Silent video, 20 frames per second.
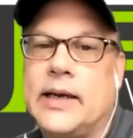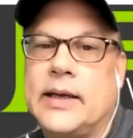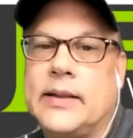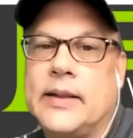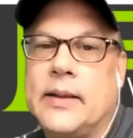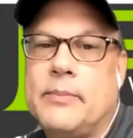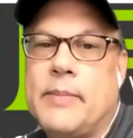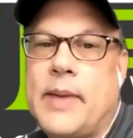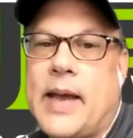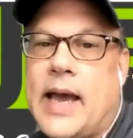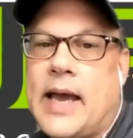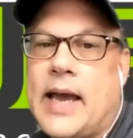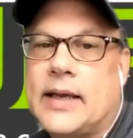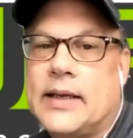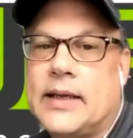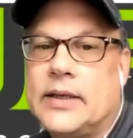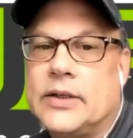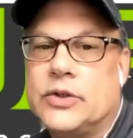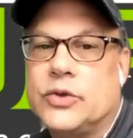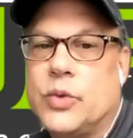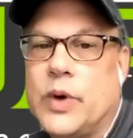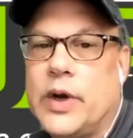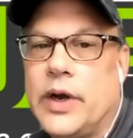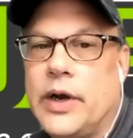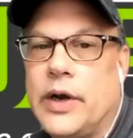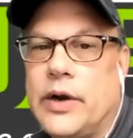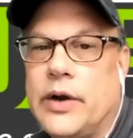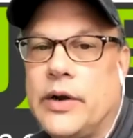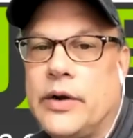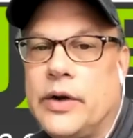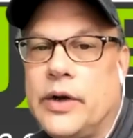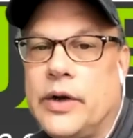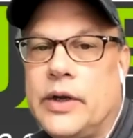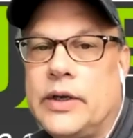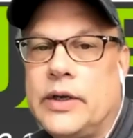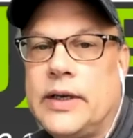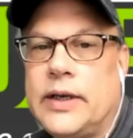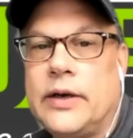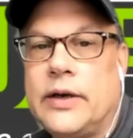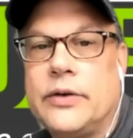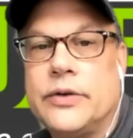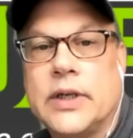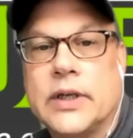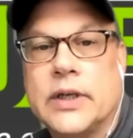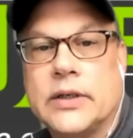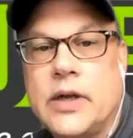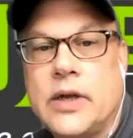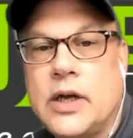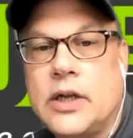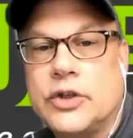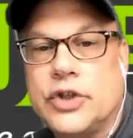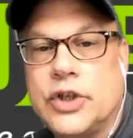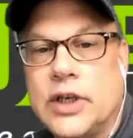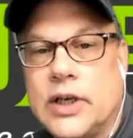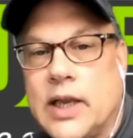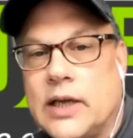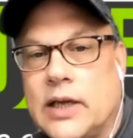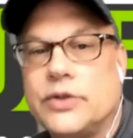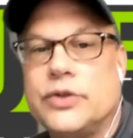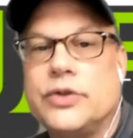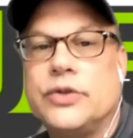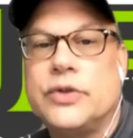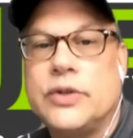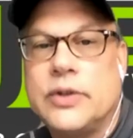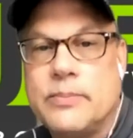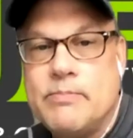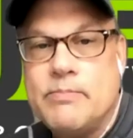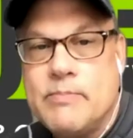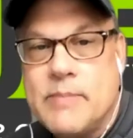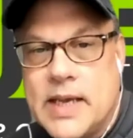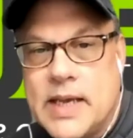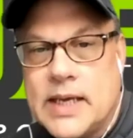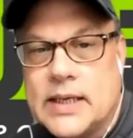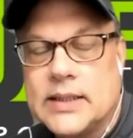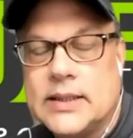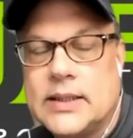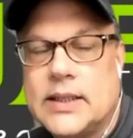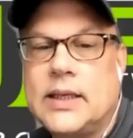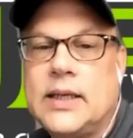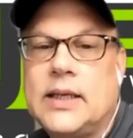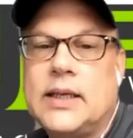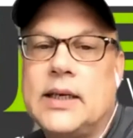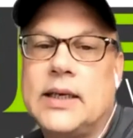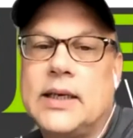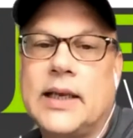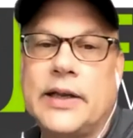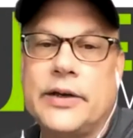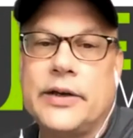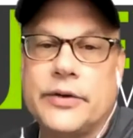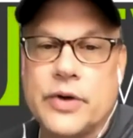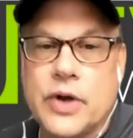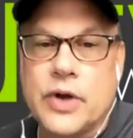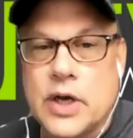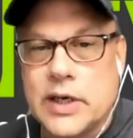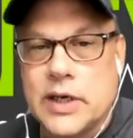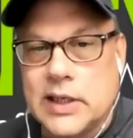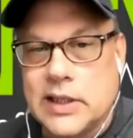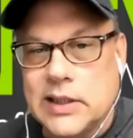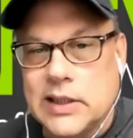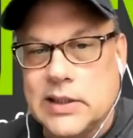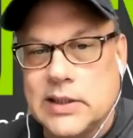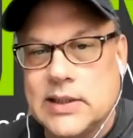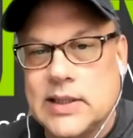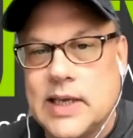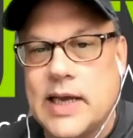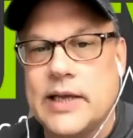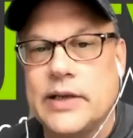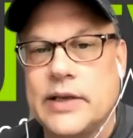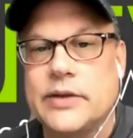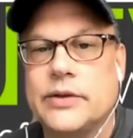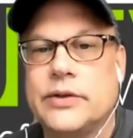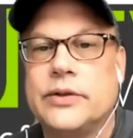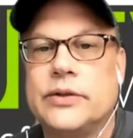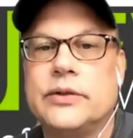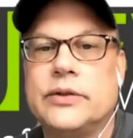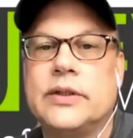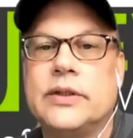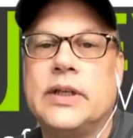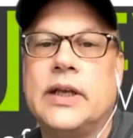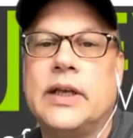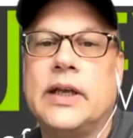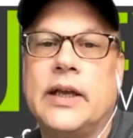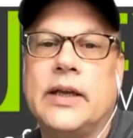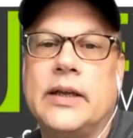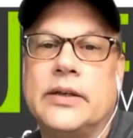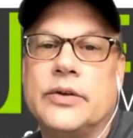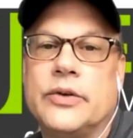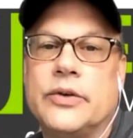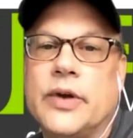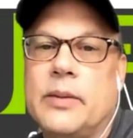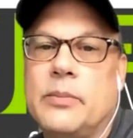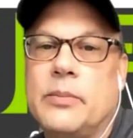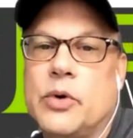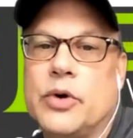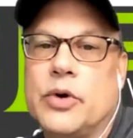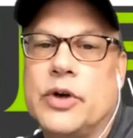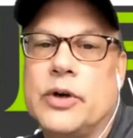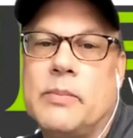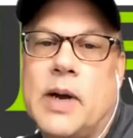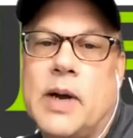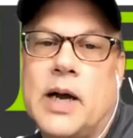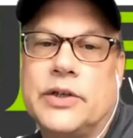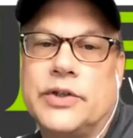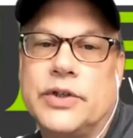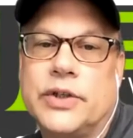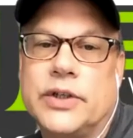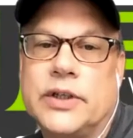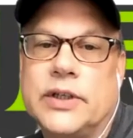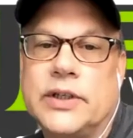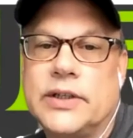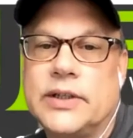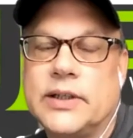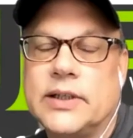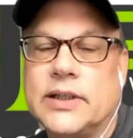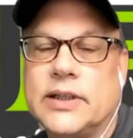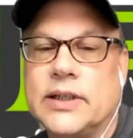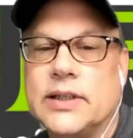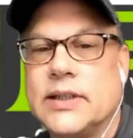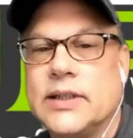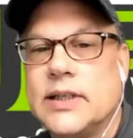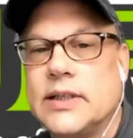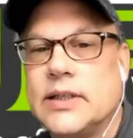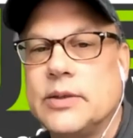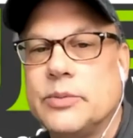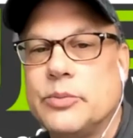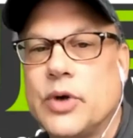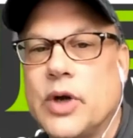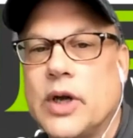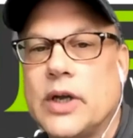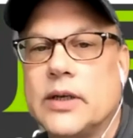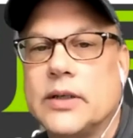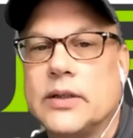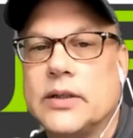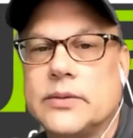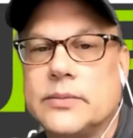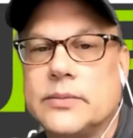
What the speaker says: them back is where nanotechnology allows you to mix later on in the cycle and create more homogeneous and consistent products.